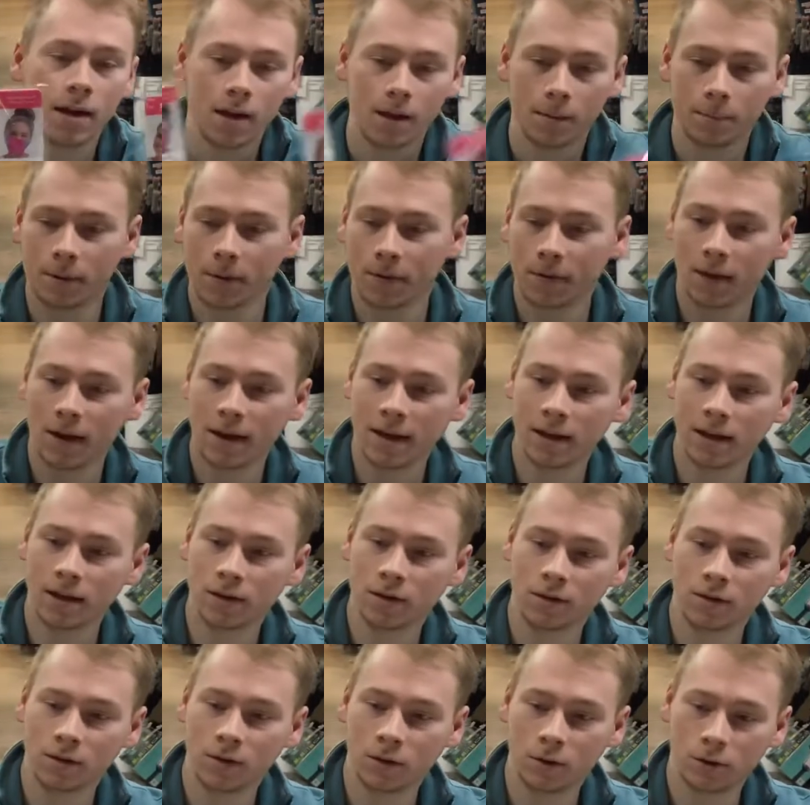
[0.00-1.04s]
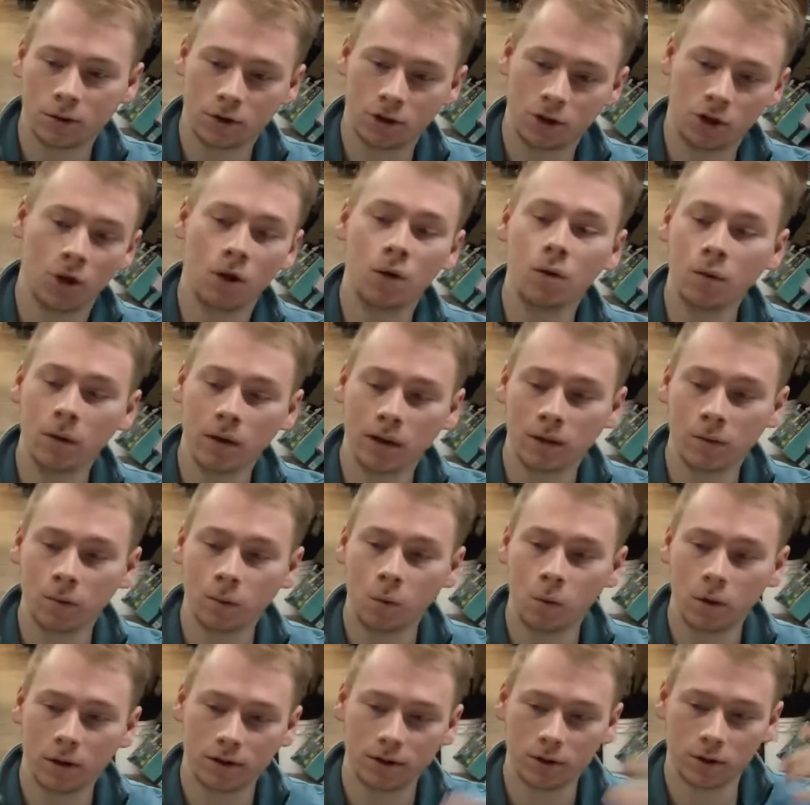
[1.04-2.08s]
but they're
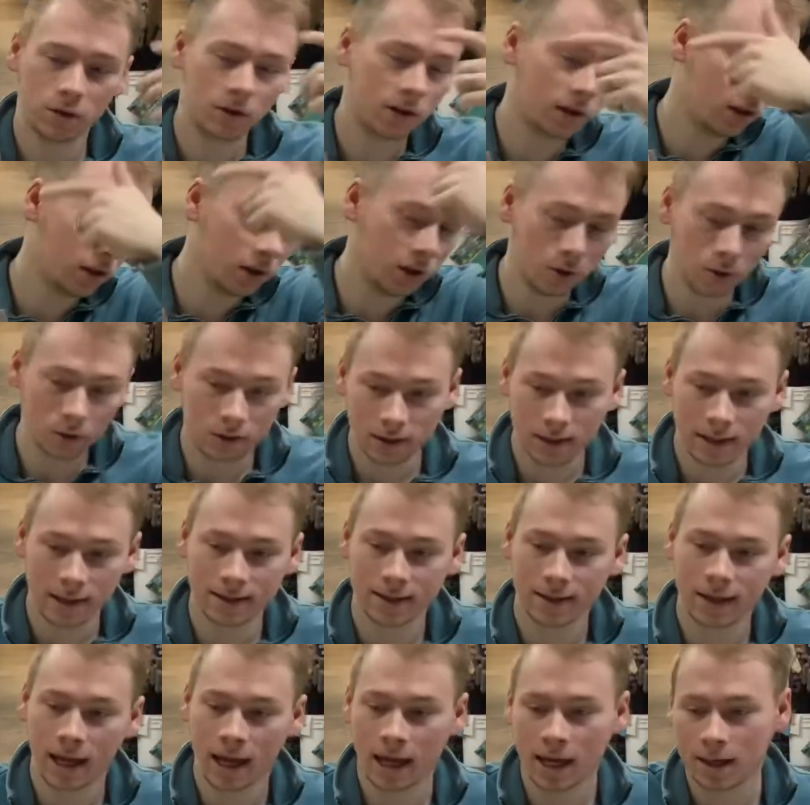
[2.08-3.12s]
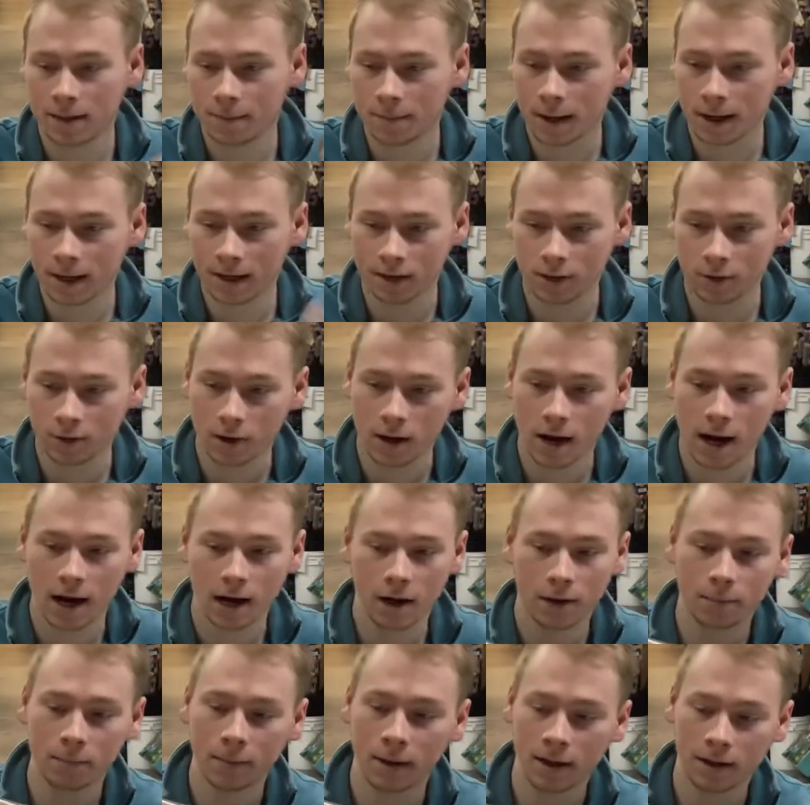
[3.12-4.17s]
2-in-1, so you can use it as a headband or a
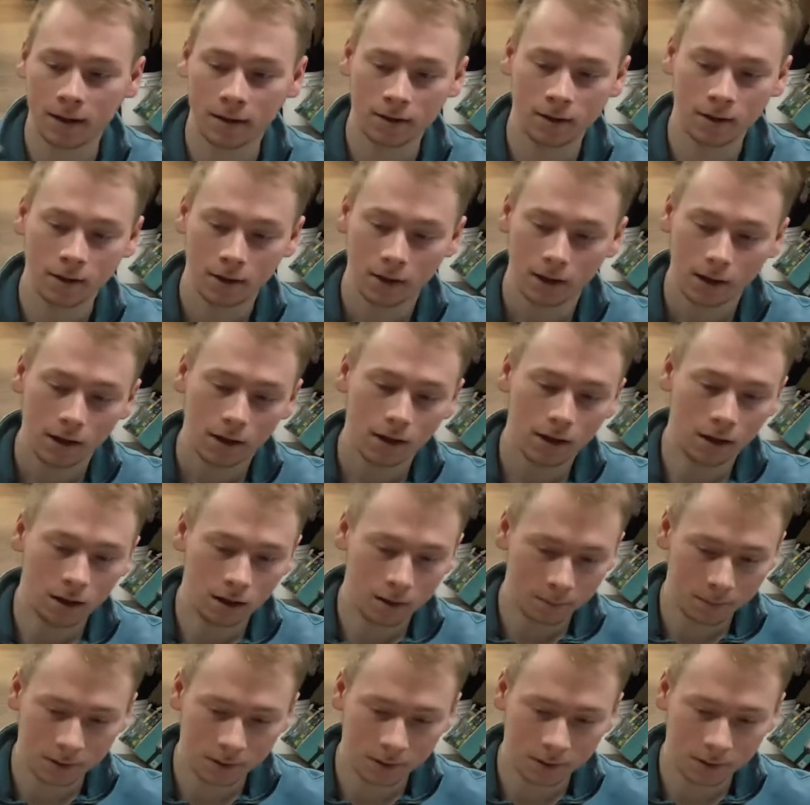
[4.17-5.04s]
hairband,